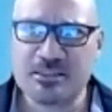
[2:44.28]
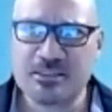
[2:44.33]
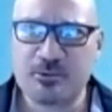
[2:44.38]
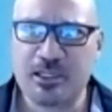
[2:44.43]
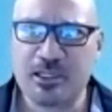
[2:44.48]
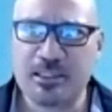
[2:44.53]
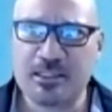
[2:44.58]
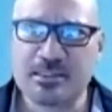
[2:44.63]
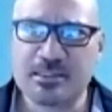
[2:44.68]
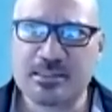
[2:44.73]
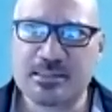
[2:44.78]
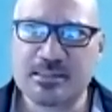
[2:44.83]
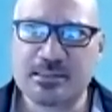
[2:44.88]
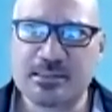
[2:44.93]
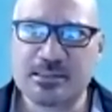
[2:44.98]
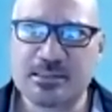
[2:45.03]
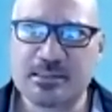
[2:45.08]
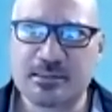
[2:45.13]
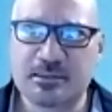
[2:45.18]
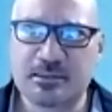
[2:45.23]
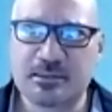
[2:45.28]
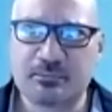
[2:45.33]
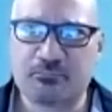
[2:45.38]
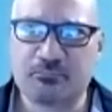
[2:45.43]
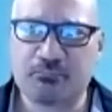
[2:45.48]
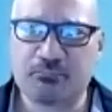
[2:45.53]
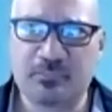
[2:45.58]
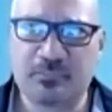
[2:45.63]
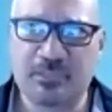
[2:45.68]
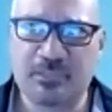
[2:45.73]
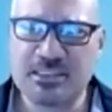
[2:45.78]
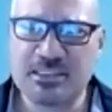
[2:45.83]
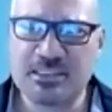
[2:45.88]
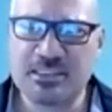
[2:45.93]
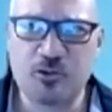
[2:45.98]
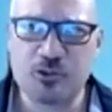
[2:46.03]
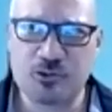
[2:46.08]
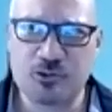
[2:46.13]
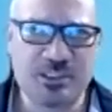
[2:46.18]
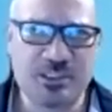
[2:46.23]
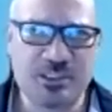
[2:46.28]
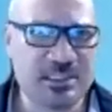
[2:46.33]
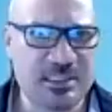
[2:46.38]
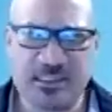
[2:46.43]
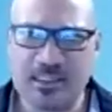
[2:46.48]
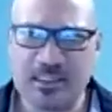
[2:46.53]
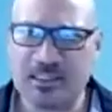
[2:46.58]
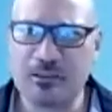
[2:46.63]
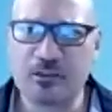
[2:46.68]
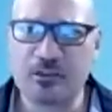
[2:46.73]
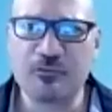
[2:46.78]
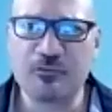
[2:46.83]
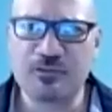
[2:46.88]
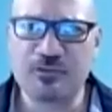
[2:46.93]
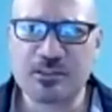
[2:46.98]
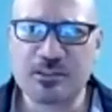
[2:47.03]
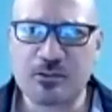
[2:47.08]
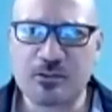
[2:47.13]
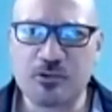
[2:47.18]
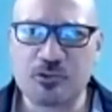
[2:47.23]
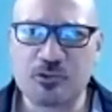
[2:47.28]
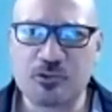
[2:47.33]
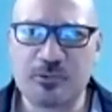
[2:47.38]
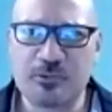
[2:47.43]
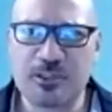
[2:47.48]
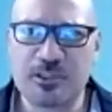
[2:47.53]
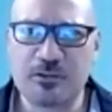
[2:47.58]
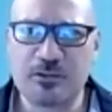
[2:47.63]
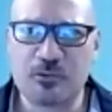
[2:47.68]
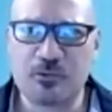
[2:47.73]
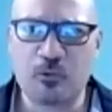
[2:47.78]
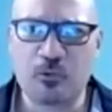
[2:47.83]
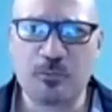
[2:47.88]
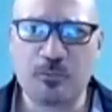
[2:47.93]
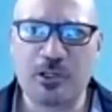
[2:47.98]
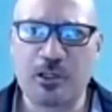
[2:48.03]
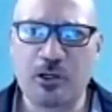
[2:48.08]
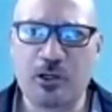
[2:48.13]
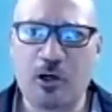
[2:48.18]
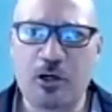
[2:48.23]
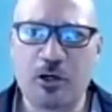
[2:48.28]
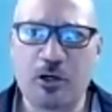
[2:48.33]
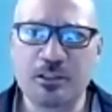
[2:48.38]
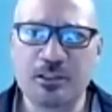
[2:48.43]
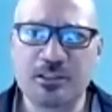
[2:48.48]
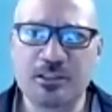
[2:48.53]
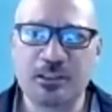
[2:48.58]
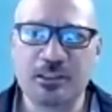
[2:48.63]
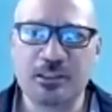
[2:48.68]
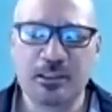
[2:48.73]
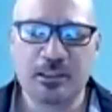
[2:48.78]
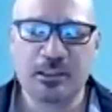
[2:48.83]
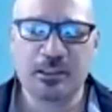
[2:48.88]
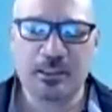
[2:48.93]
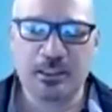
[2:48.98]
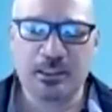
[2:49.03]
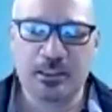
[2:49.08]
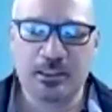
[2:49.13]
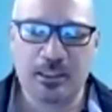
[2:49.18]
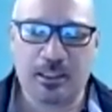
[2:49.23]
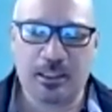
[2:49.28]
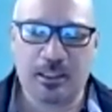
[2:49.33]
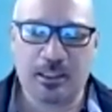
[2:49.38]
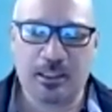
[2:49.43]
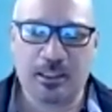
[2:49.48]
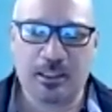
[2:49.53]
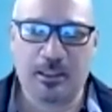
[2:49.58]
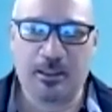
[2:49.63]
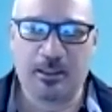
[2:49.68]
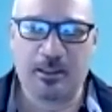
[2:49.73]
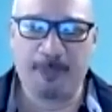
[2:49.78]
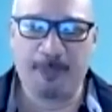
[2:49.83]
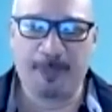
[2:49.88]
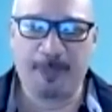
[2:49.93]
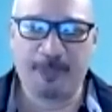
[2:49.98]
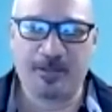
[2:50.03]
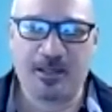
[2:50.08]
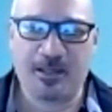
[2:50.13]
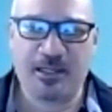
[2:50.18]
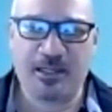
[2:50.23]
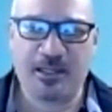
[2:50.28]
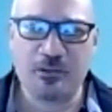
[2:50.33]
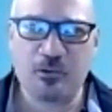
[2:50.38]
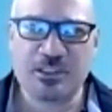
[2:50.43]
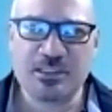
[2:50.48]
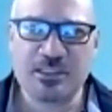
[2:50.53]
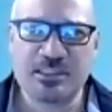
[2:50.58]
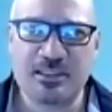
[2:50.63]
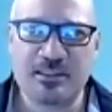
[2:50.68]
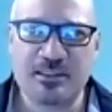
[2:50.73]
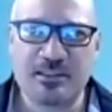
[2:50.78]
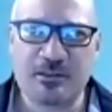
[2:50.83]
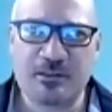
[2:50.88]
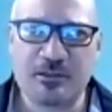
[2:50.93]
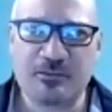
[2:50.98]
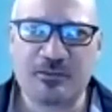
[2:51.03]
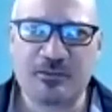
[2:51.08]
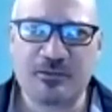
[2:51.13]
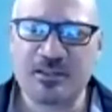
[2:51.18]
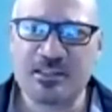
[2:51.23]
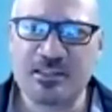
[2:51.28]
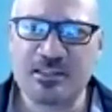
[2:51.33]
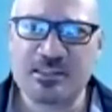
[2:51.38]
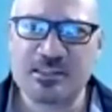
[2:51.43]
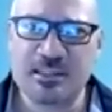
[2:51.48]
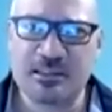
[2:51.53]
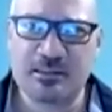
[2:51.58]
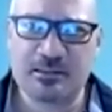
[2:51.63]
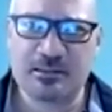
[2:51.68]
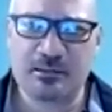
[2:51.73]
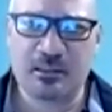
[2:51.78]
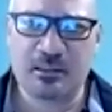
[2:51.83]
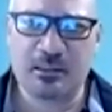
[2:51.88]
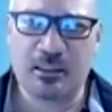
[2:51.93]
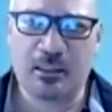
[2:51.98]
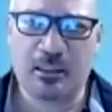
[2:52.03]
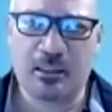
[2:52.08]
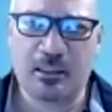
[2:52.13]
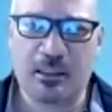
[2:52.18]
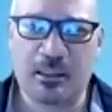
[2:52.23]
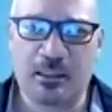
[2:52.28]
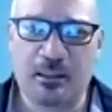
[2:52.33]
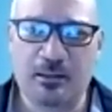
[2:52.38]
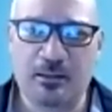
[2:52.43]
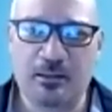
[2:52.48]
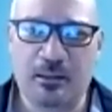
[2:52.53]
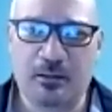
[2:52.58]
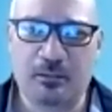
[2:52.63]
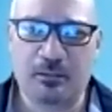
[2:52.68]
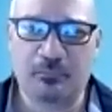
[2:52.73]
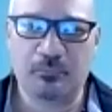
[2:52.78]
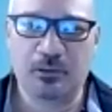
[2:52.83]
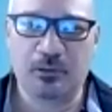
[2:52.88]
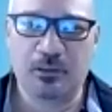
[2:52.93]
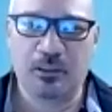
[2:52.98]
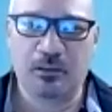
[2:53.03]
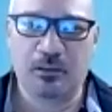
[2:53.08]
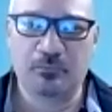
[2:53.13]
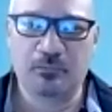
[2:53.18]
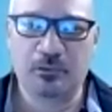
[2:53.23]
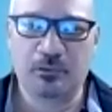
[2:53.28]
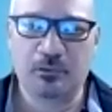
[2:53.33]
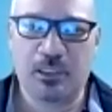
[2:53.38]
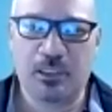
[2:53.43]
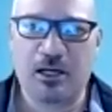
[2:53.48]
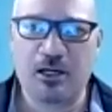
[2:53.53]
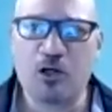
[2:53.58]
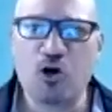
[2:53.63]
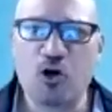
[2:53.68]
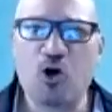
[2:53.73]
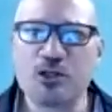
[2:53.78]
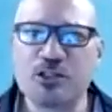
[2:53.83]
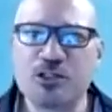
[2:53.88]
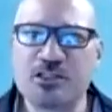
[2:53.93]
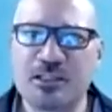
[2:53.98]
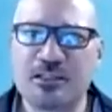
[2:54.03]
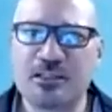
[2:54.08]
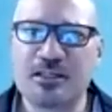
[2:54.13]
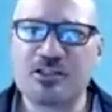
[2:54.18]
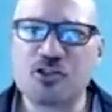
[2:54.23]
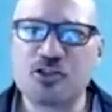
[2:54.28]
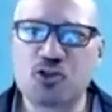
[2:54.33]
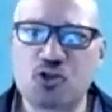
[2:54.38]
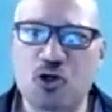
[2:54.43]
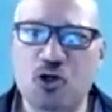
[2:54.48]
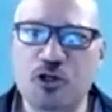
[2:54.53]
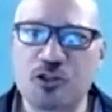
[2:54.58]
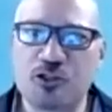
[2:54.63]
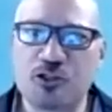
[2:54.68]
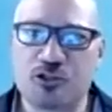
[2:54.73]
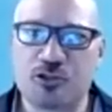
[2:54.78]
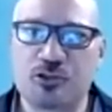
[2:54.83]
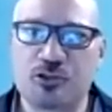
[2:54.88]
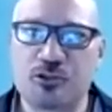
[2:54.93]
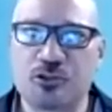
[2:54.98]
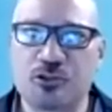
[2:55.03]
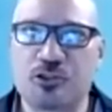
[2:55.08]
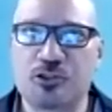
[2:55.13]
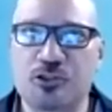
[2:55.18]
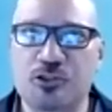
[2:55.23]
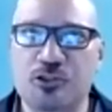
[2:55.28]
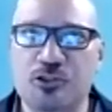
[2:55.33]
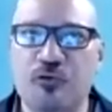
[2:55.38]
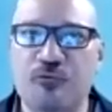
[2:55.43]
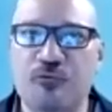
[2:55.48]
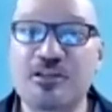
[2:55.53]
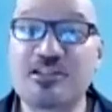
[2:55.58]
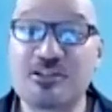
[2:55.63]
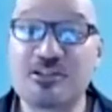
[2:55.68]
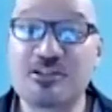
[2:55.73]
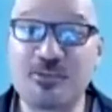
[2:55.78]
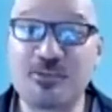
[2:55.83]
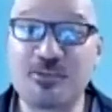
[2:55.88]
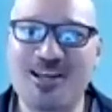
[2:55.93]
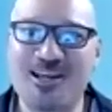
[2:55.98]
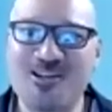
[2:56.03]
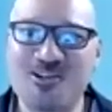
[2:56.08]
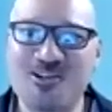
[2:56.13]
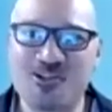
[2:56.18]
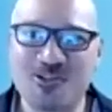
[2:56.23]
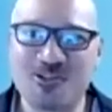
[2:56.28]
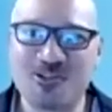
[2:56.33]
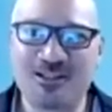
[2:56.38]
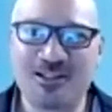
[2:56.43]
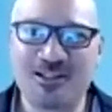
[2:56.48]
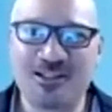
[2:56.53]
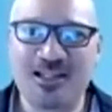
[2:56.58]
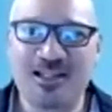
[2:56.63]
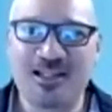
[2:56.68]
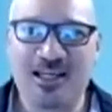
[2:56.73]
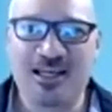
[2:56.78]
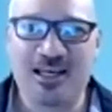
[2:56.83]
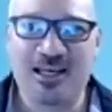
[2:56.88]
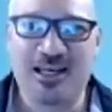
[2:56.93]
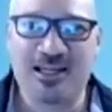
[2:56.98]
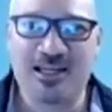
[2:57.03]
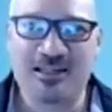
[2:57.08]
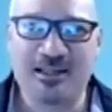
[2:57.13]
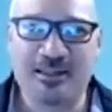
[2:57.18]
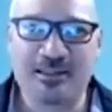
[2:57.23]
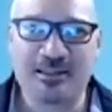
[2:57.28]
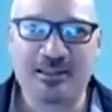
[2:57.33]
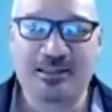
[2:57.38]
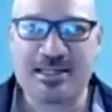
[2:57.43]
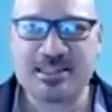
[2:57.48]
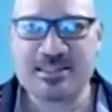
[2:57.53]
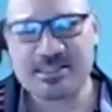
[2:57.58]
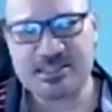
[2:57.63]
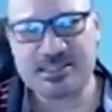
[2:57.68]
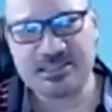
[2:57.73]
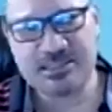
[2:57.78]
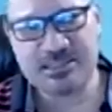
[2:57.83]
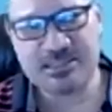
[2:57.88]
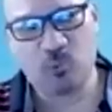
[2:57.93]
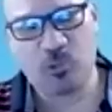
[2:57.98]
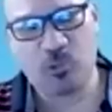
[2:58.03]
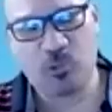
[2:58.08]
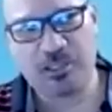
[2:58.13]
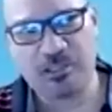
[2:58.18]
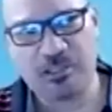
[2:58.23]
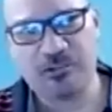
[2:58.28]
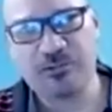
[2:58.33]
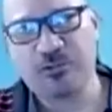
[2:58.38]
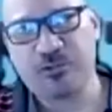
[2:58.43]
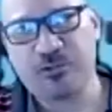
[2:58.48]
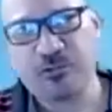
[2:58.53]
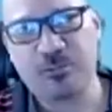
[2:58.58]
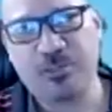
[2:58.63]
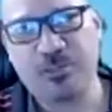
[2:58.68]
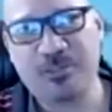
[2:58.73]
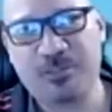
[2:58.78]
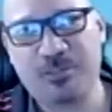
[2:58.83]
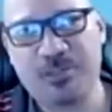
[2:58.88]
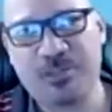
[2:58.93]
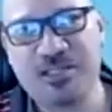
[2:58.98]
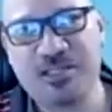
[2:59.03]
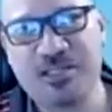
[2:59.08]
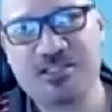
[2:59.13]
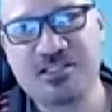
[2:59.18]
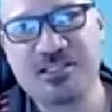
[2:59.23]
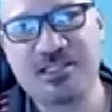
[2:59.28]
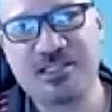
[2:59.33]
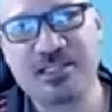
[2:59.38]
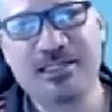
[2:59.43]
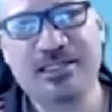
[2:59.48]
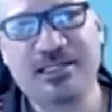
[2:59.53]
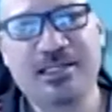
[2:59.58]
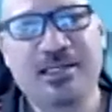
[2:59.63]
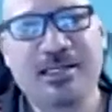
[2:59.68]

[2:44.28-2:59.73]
great as this country is, and I love this country with all my heart, I noticed that there are things that are causing structures of discrimination. And that's what I learned through my PhD.